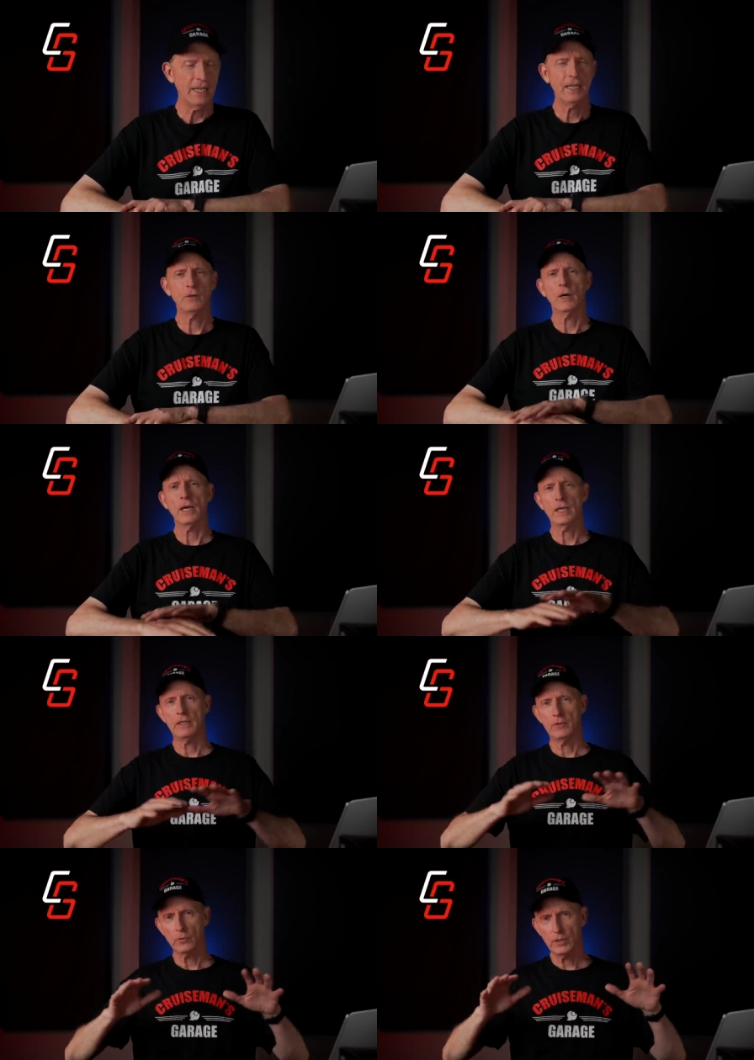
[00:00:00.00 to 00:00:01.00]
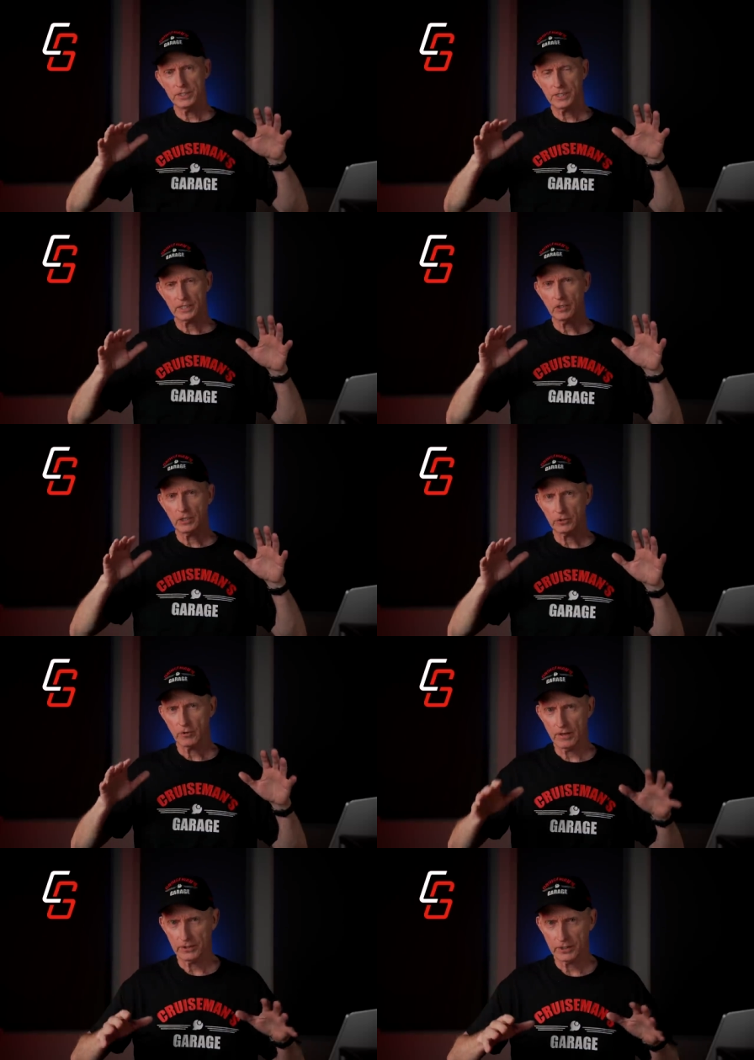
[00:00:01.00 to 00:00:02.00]
Anyway, the reason I call it
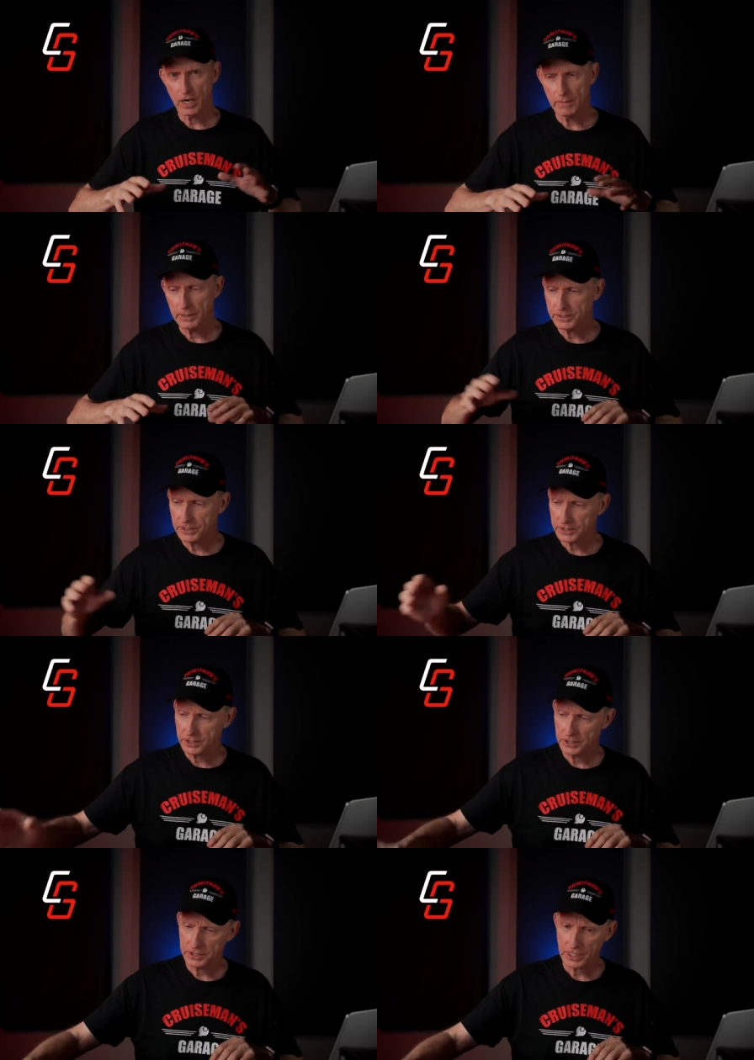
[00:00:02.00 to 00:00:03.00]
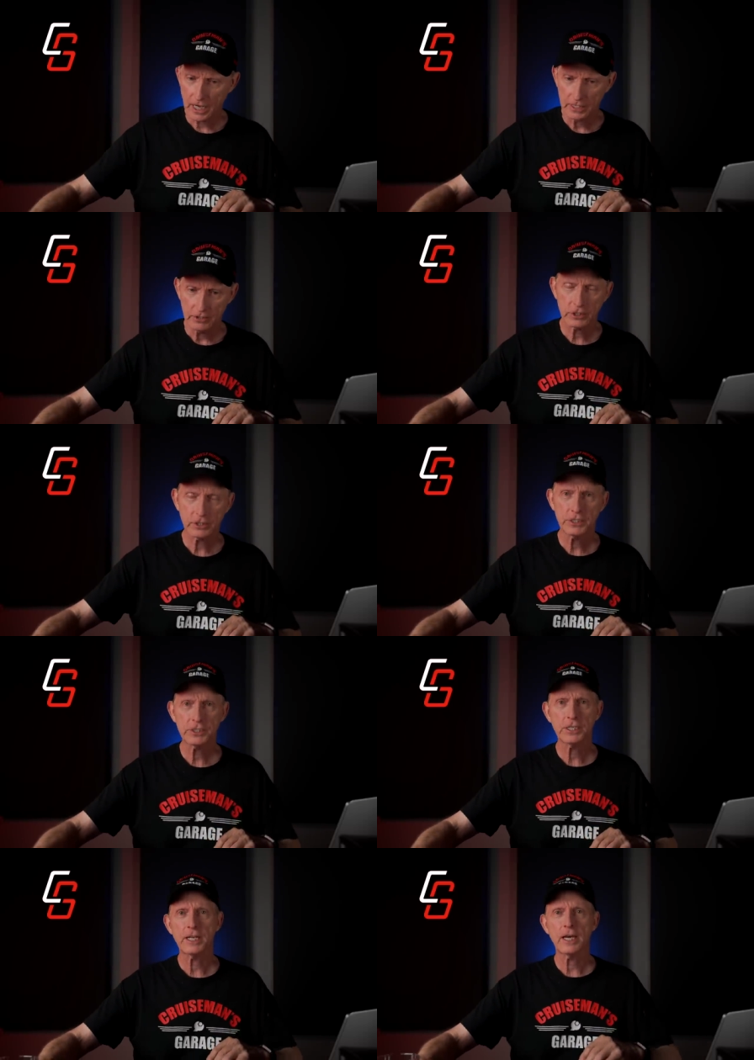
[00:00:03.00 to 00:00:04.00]
Crown and Comments is because I usually
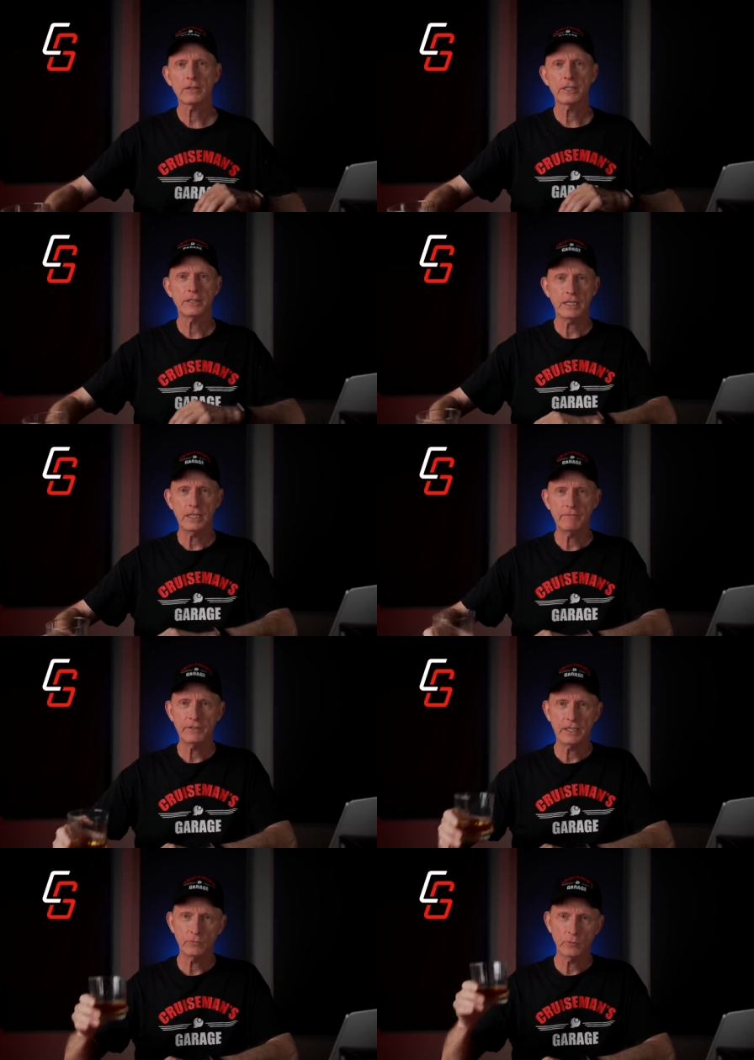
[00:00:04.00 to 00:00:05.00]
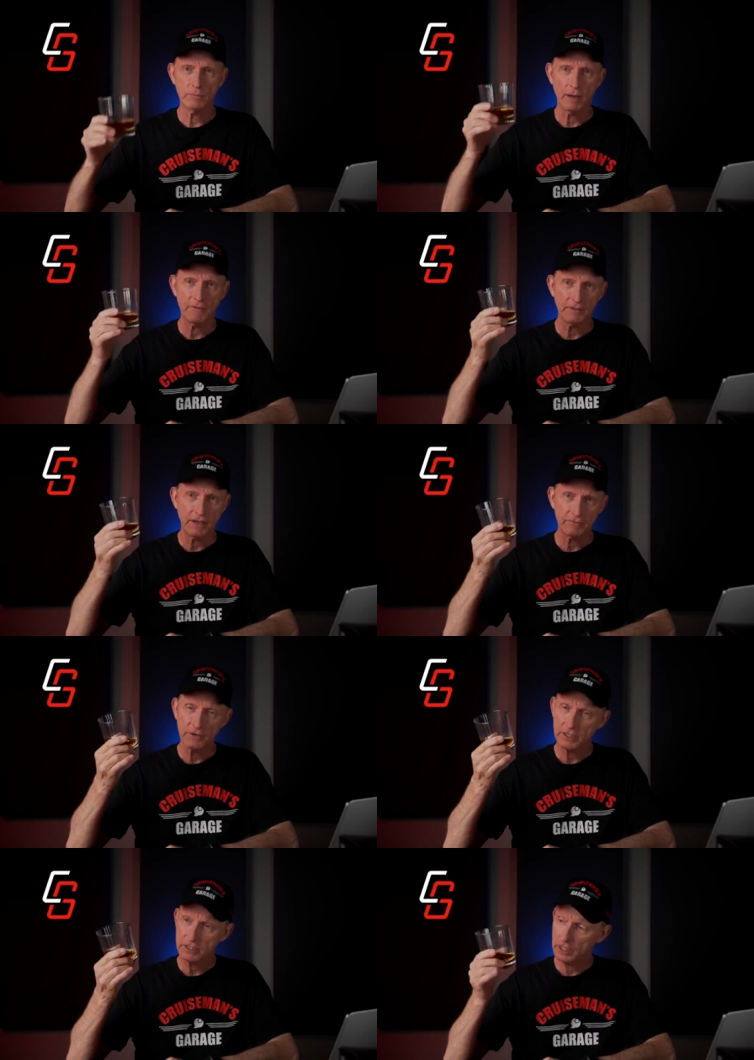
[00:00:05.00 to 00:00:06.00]
sit down in the evening with my
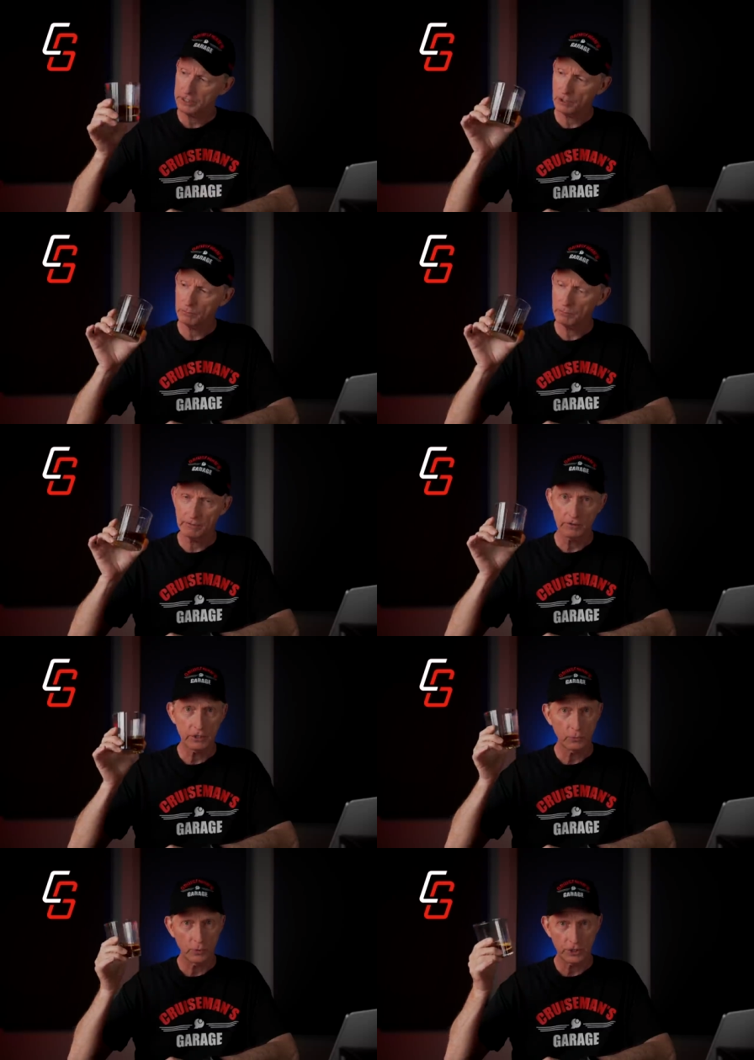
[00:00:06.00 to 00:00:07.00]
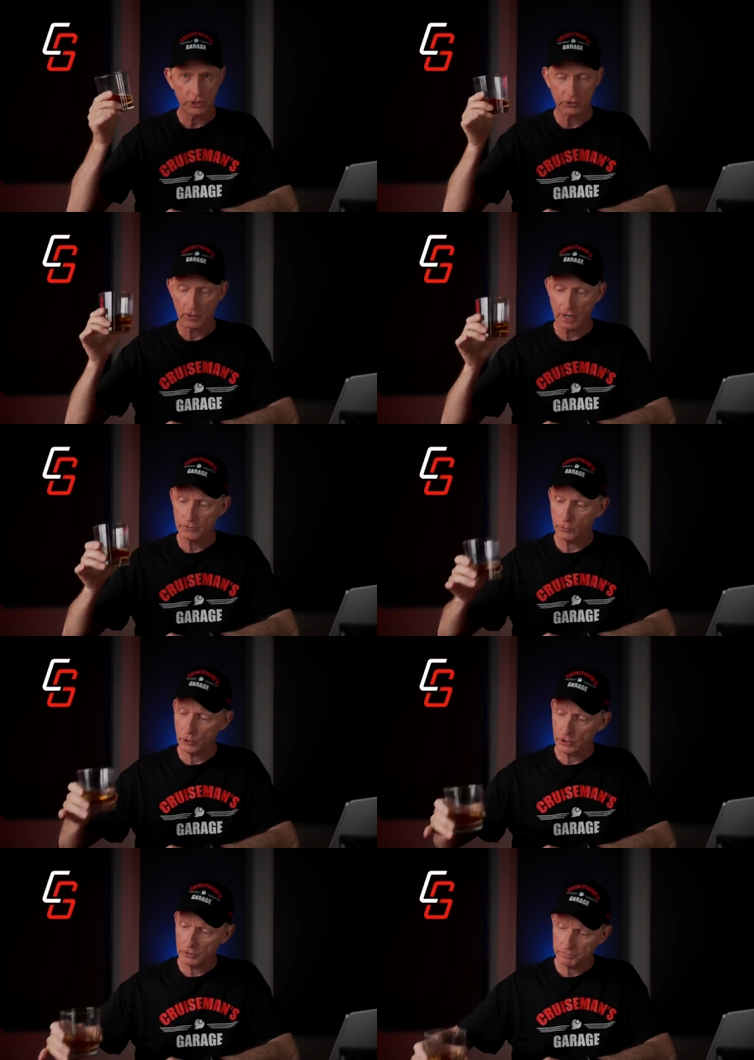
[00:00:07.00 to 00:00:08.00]
favorite adult beverage, which is Crown
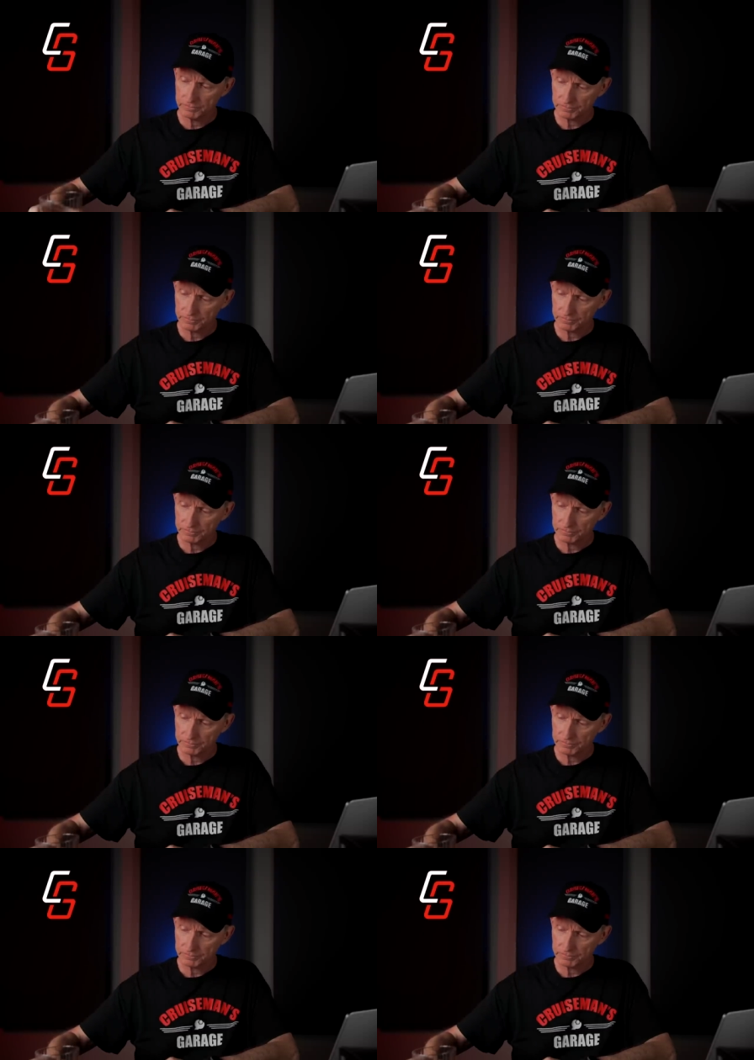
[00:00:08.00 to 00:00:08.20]
Royal,